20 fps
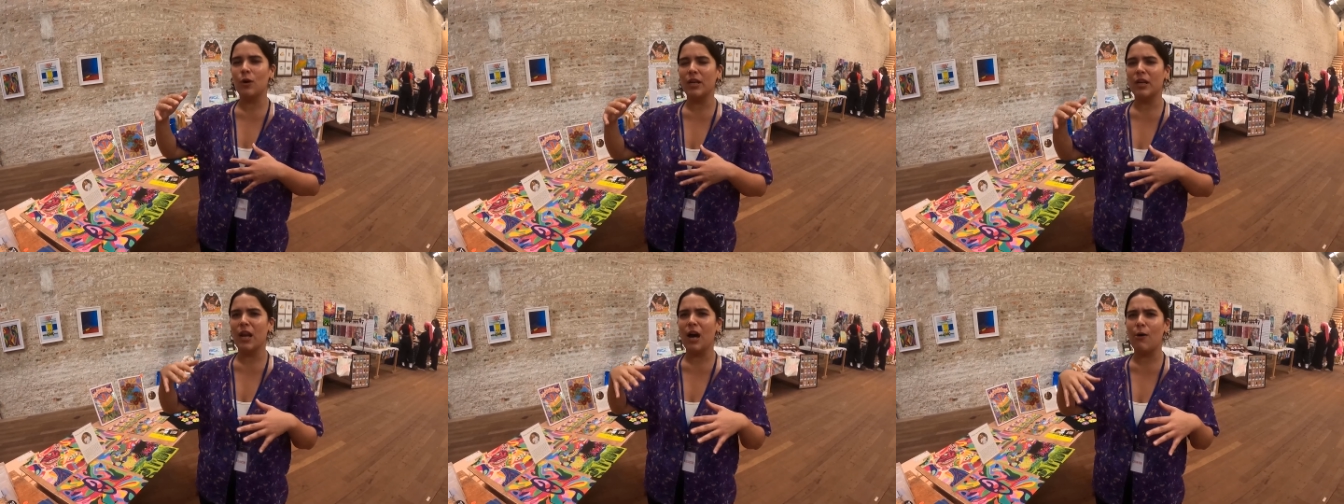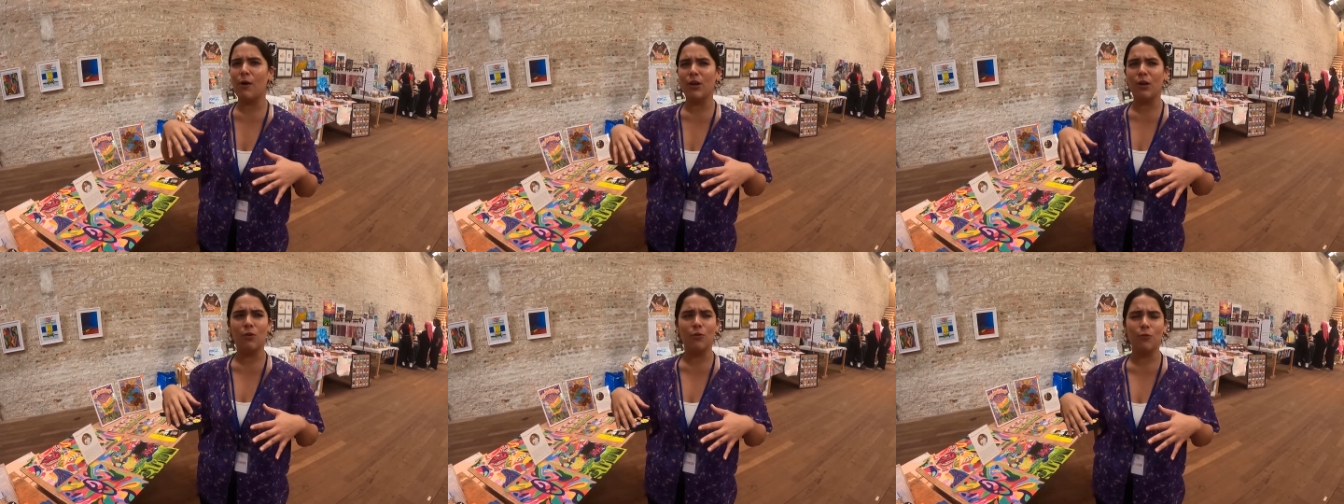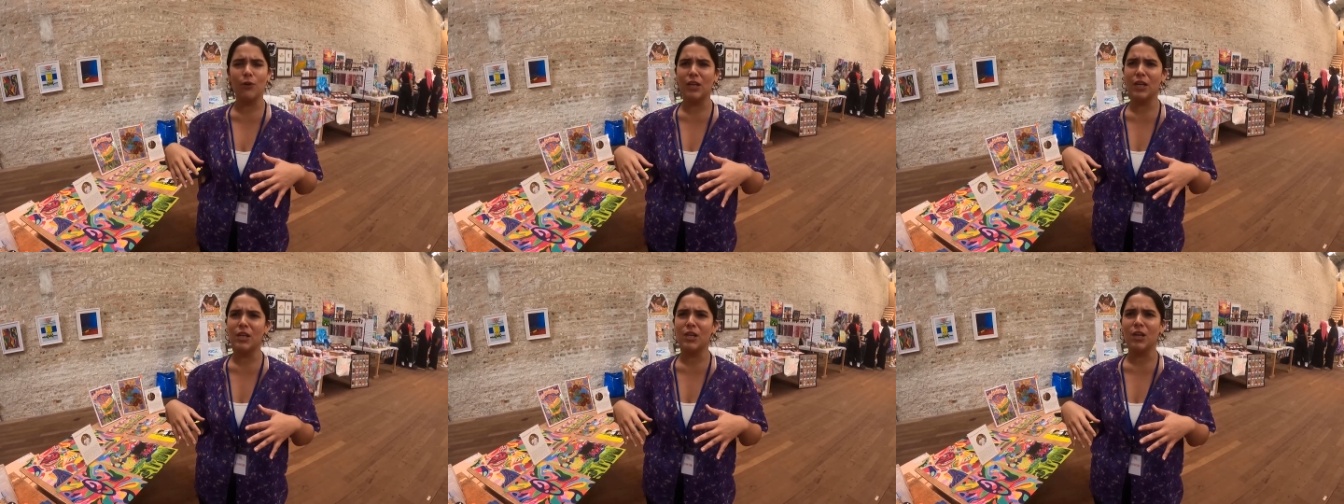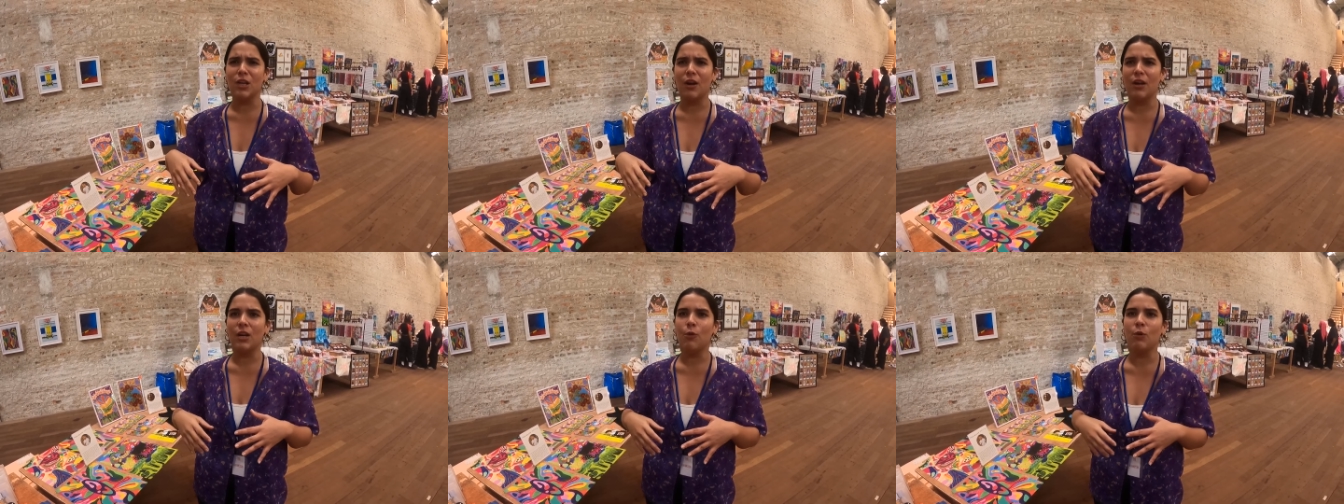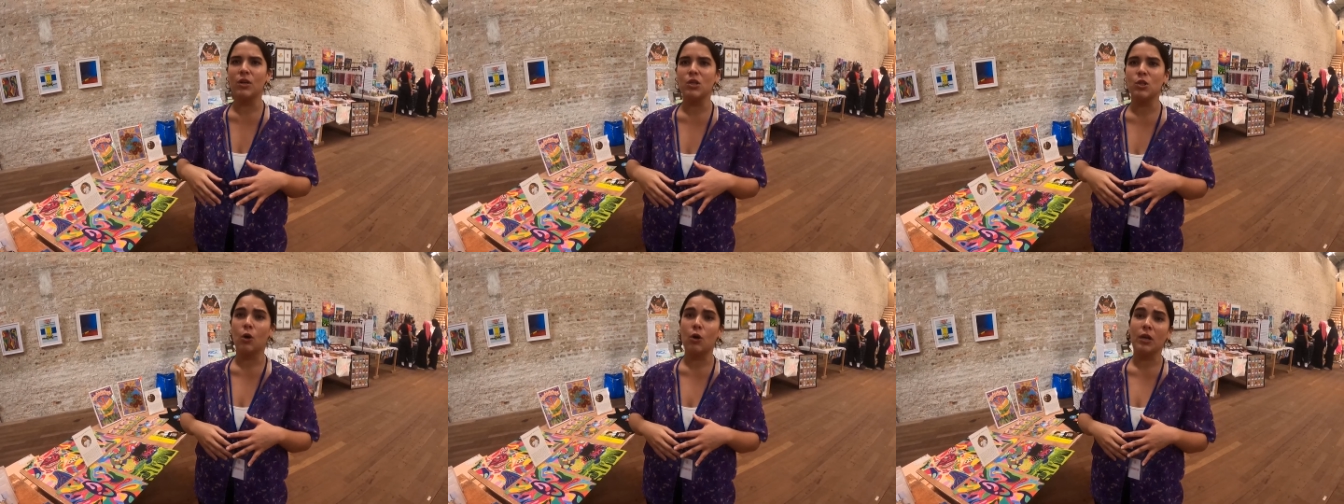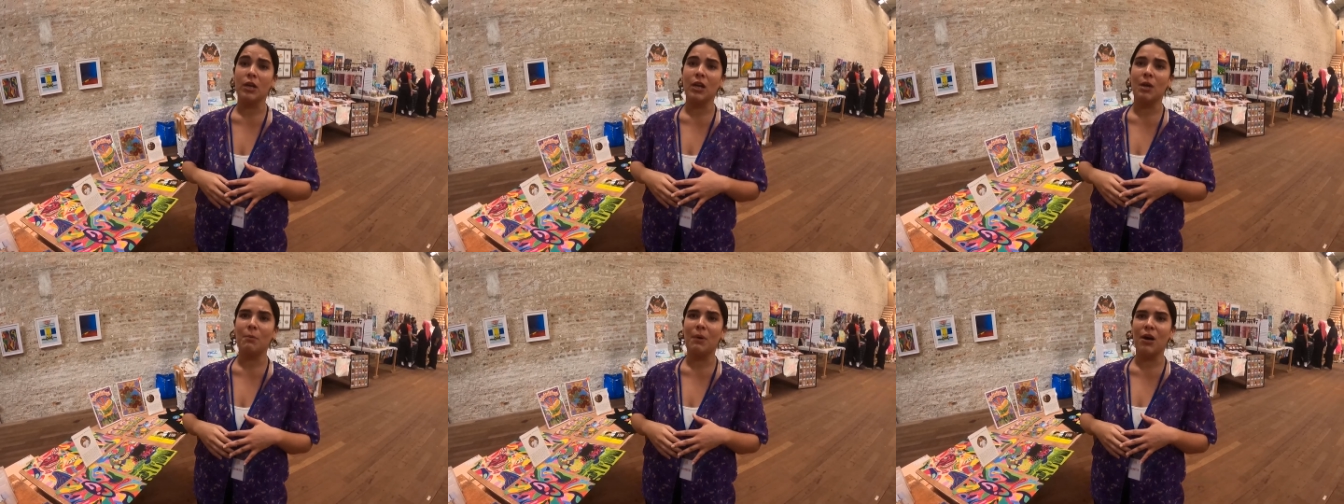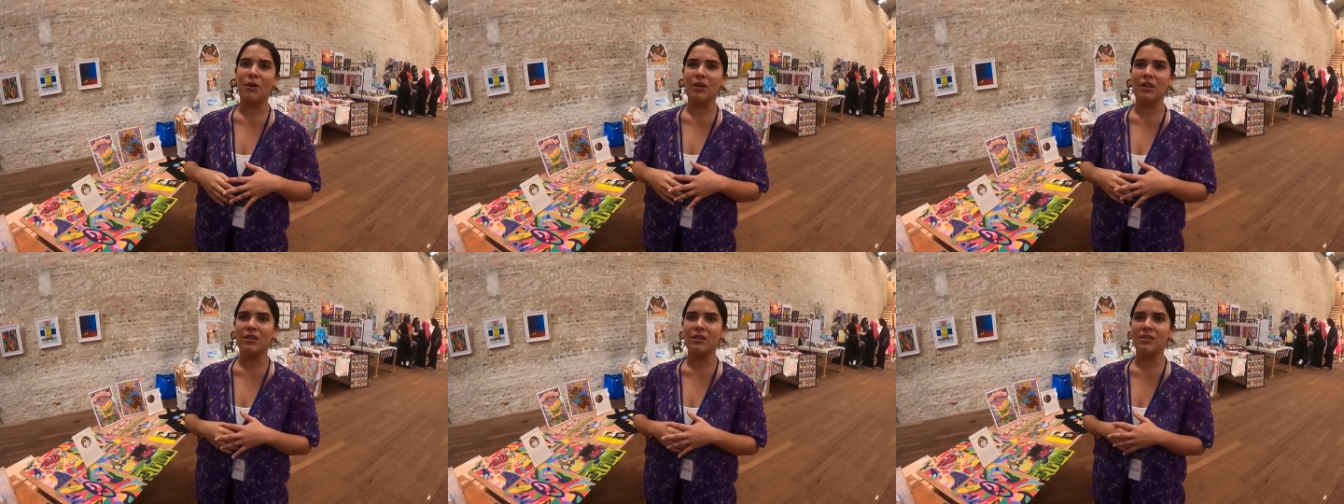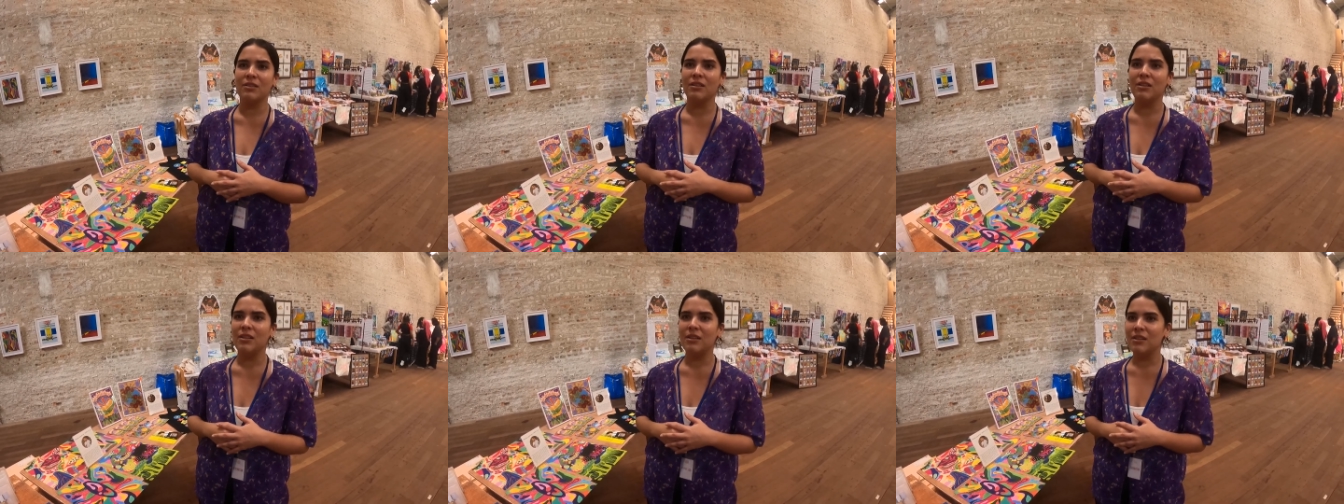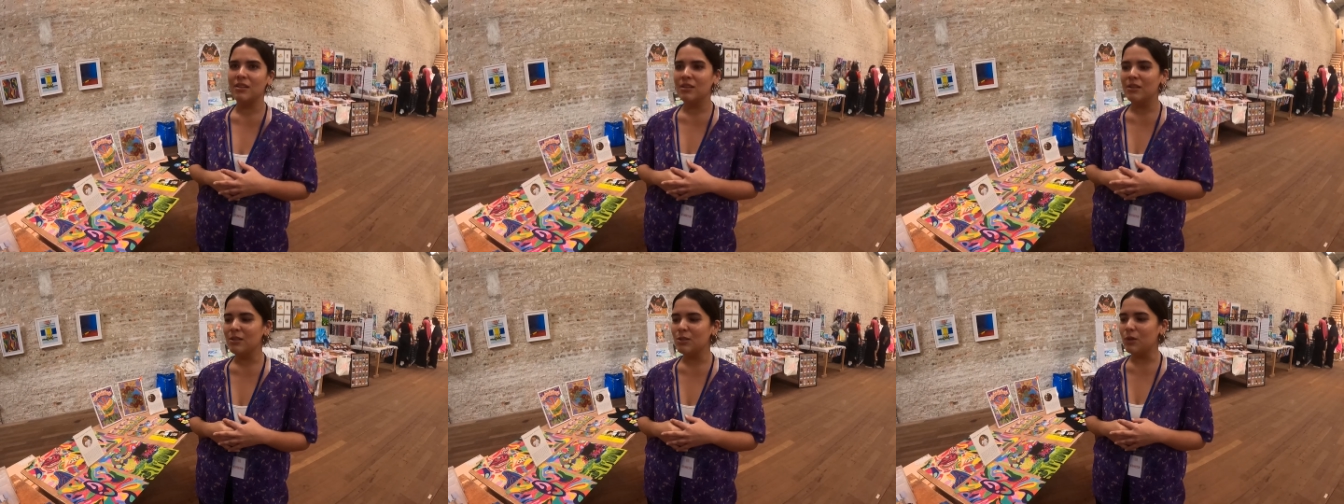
and now I don't really hear anyone talking yeah. about it. Yeah.